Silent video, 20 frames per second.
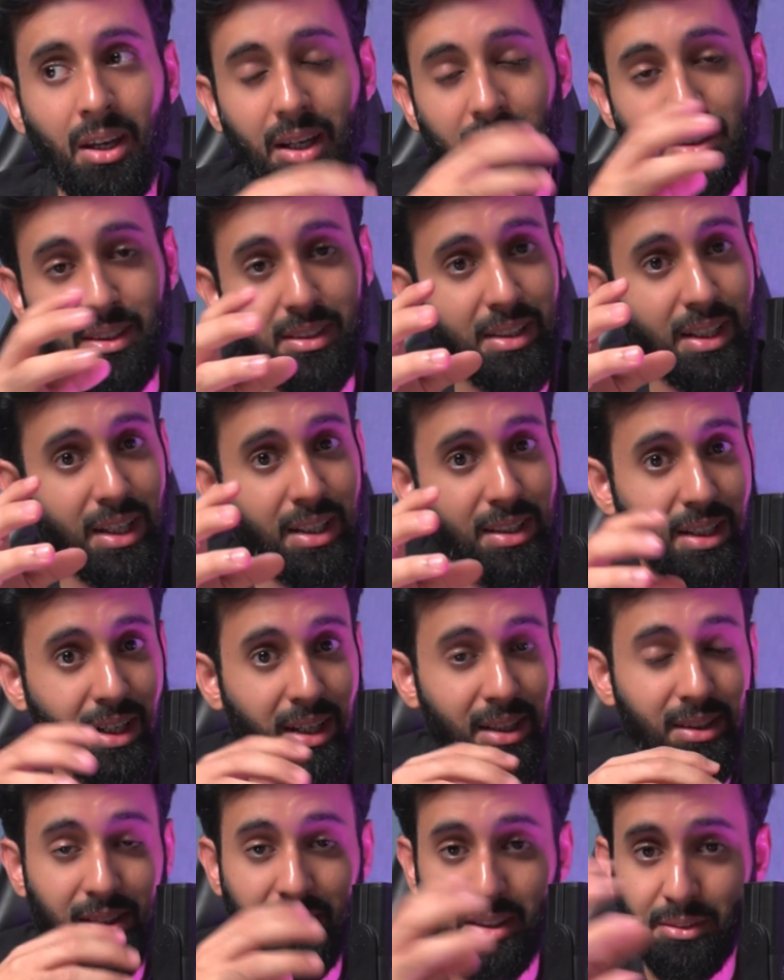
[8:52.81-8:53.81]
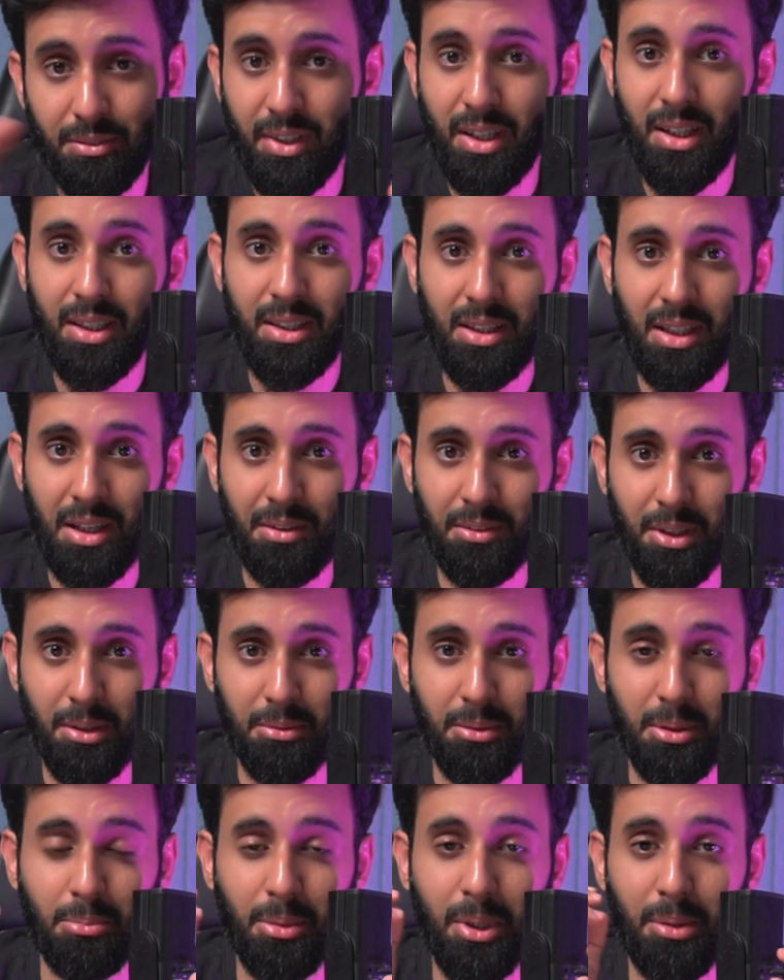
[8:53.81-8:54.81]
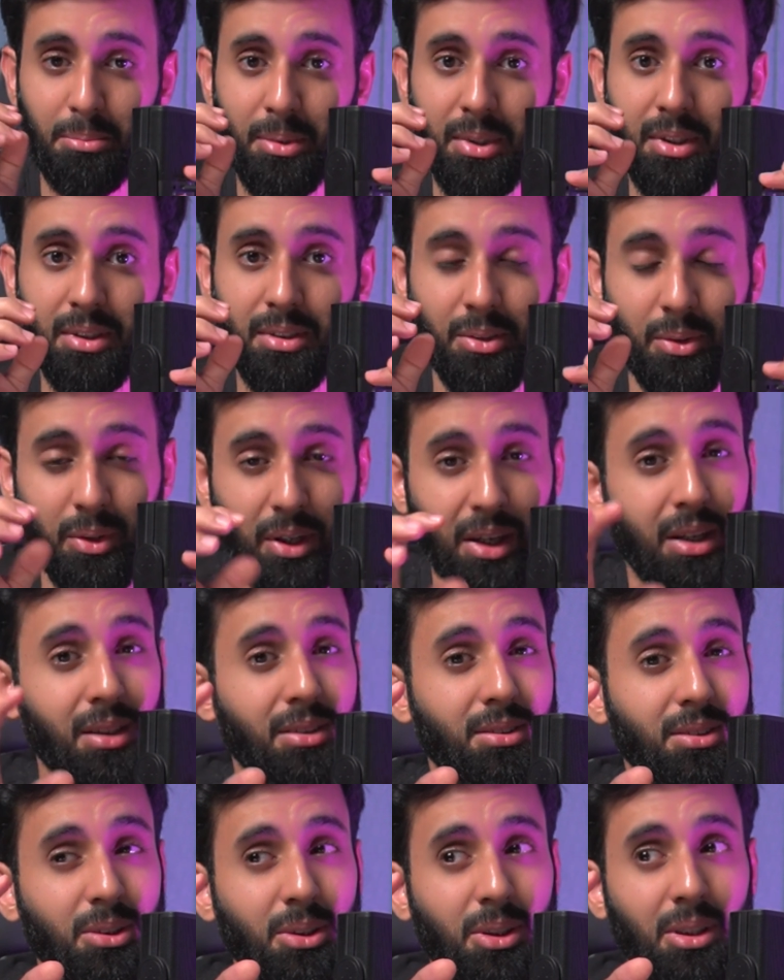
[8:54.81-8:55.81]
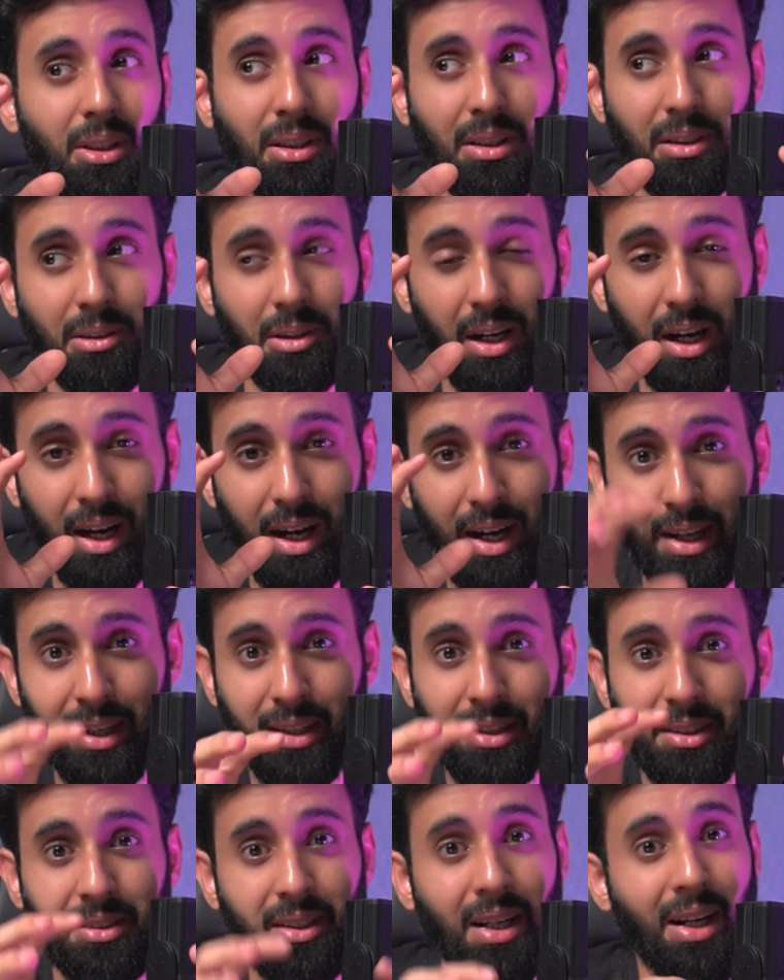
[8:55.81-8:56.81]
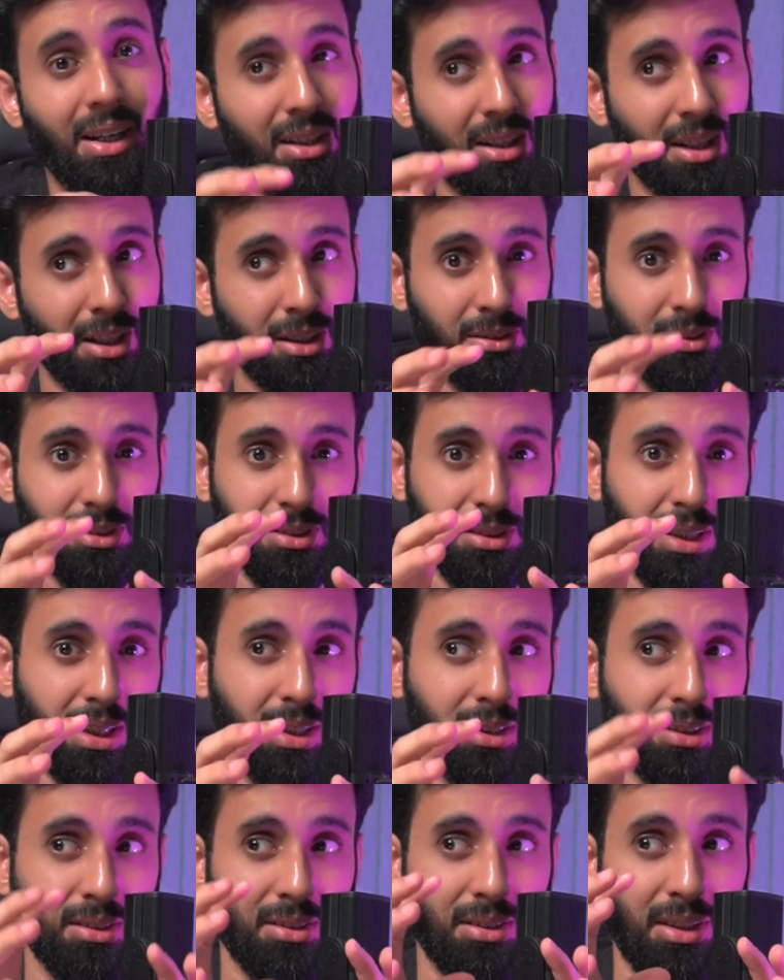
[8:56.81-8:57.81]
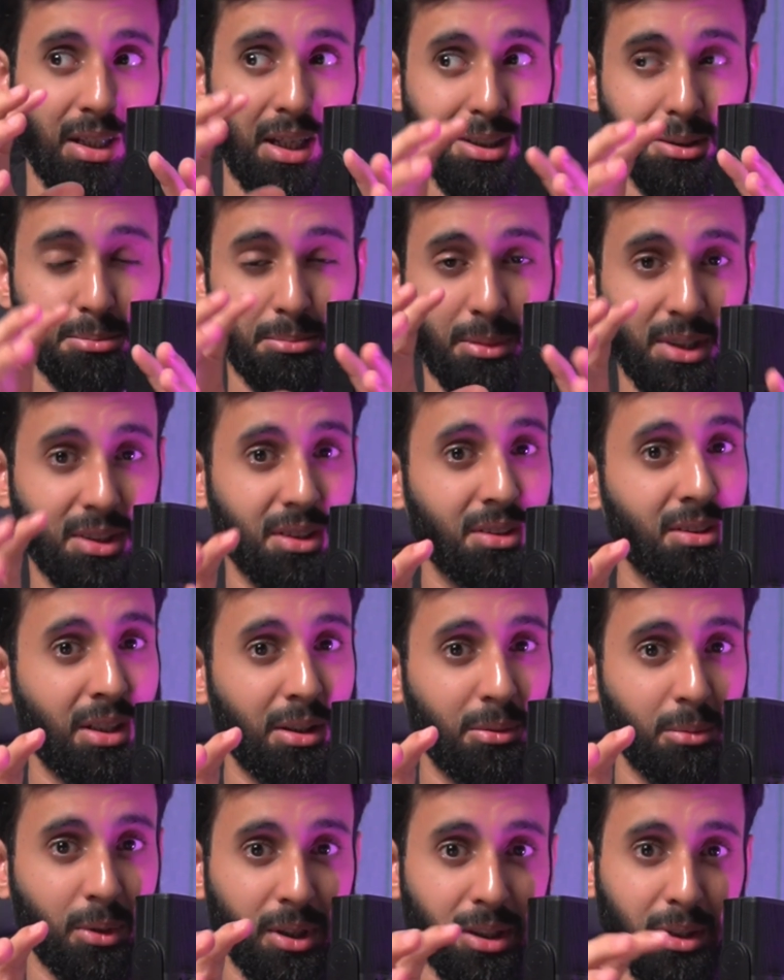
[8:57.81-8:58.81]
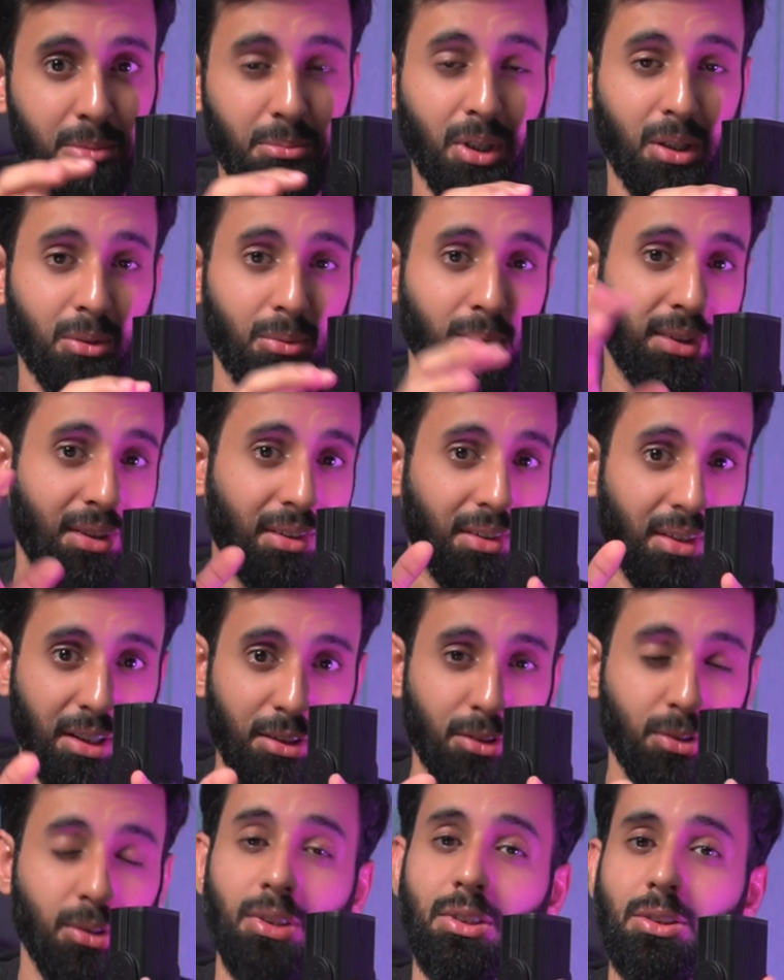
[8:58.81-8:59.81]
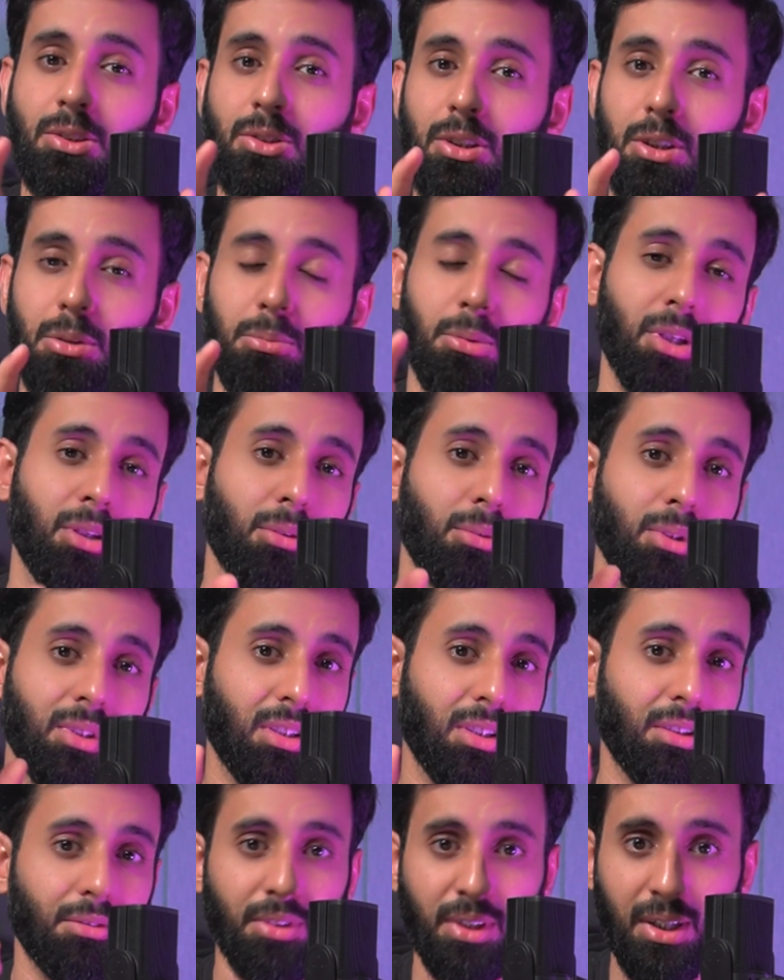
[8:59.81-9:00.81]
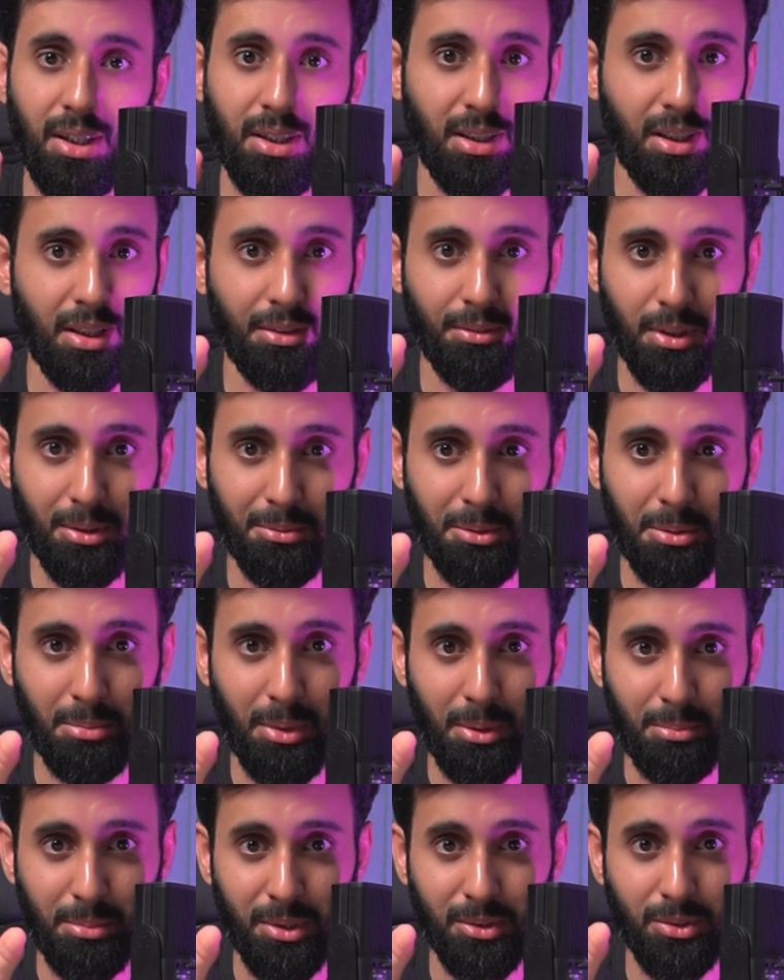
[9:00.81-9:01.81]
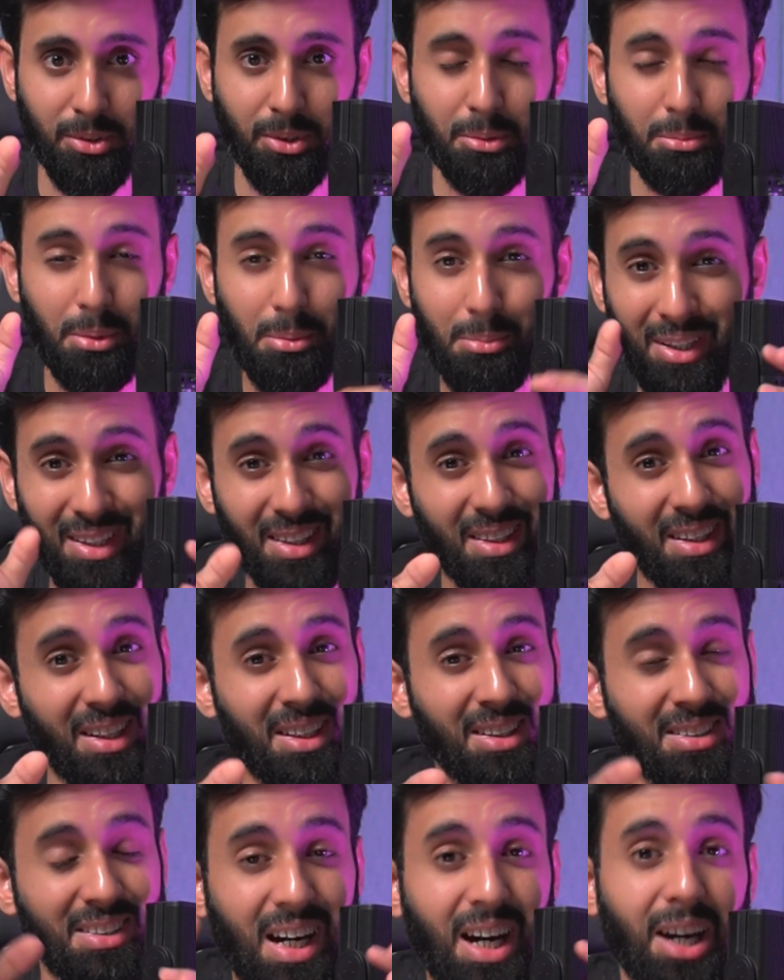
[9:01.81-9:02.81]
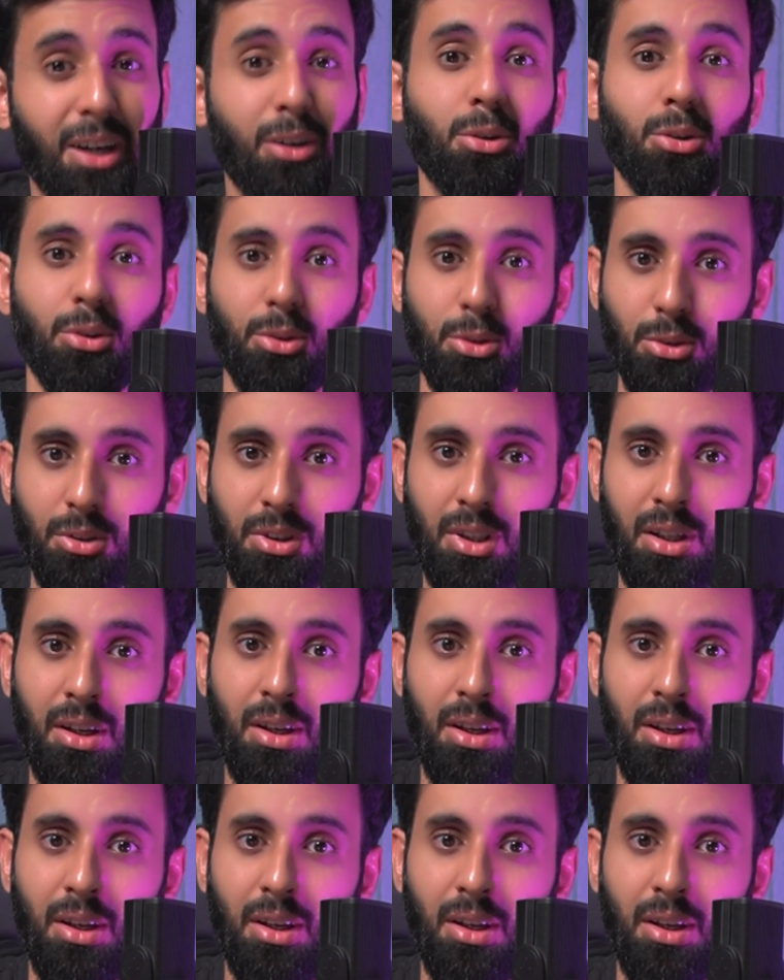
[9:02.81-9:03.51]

And just like that, the difficulty level of the paper. Okay, so I can right now stress as much as I want about what the threshold is going to be or difficulty level of the paper is going to be. But the thing is, I don't know.